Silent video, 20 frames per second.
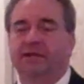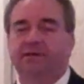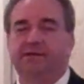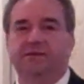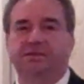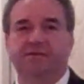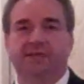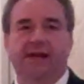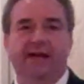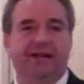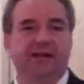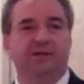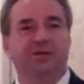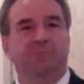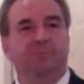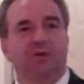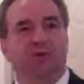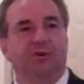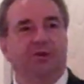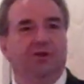decided to
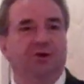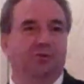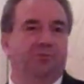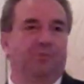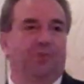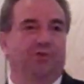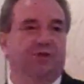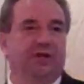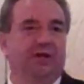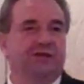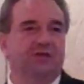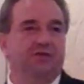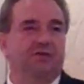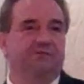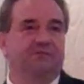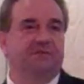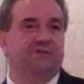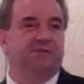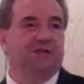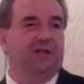build a new production
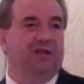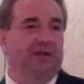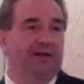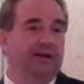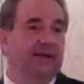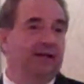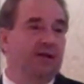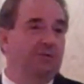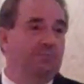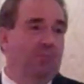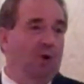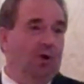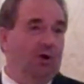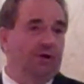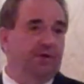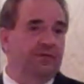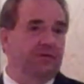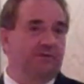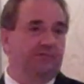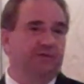facility in
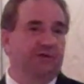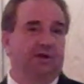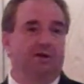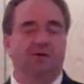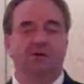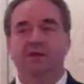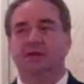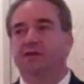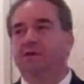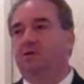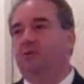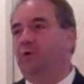Martinsville